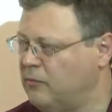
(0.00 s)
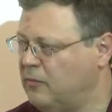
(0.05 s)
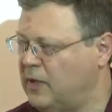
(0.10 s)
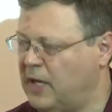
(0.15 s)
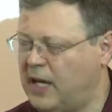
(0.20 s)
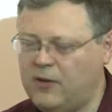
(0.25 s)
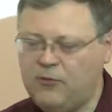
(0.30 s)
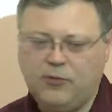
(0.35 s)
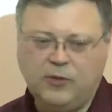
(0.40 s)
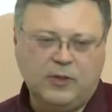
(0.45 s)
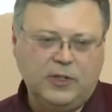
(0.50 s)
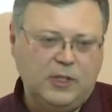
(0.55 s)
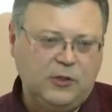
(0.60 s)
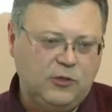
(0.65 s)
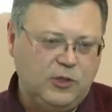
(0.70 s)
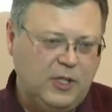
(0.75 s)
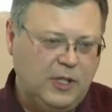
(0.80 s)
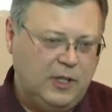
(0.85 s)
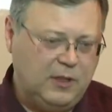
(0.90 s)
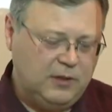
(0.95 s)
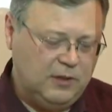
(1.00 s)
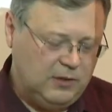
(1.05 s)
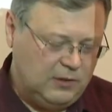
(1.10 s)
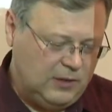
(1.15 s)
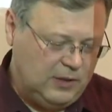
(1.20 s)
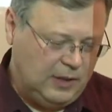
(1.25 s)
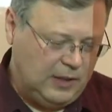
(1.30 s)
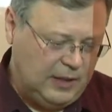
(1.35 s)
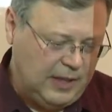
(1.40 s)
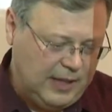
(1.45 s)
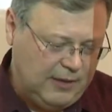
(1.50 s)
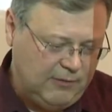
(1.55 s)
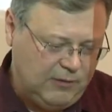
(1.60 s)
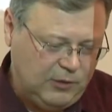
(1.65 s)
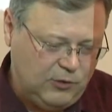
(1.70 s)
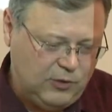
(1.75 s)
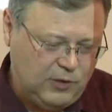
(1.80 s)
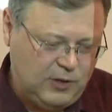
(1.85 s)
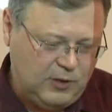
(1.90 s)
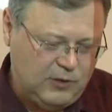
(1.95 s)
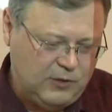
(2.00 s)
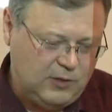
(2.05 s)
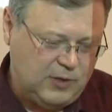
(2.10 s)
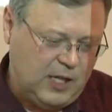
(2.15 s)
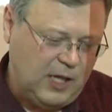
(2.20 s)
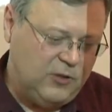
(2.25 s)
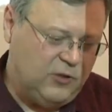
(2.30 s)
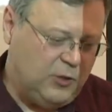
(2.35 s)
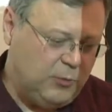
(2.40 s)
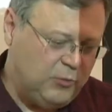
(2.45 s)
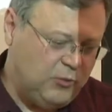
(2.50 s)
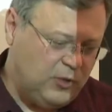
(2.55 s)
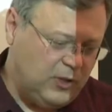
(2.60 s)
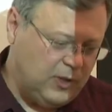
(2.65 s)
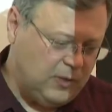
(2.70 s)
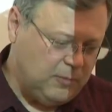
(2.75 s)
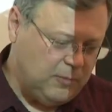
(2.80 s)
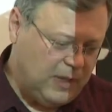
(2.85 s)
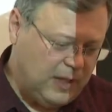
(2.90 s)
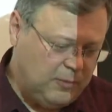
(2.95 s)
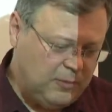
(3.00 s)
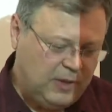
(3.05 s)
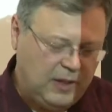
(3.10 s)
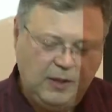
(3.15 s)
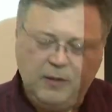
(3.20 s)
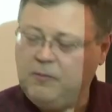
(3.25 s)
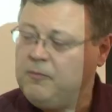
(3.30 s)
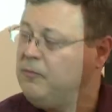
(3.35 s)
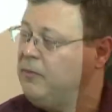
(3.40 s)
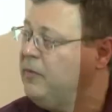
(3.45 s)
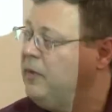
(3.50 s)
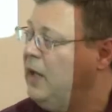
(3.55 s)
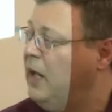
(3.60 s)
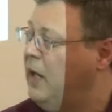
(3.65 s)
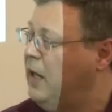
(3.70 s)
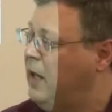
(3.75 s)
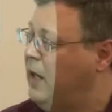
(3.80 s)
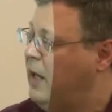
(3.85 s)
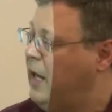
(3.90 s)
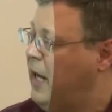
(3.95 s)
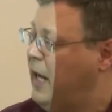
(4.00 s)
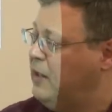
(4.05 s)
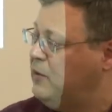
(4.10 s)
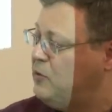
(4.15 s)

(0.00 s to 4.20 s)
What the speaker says: Afro-Asiatic languages, Egyptian maybe, and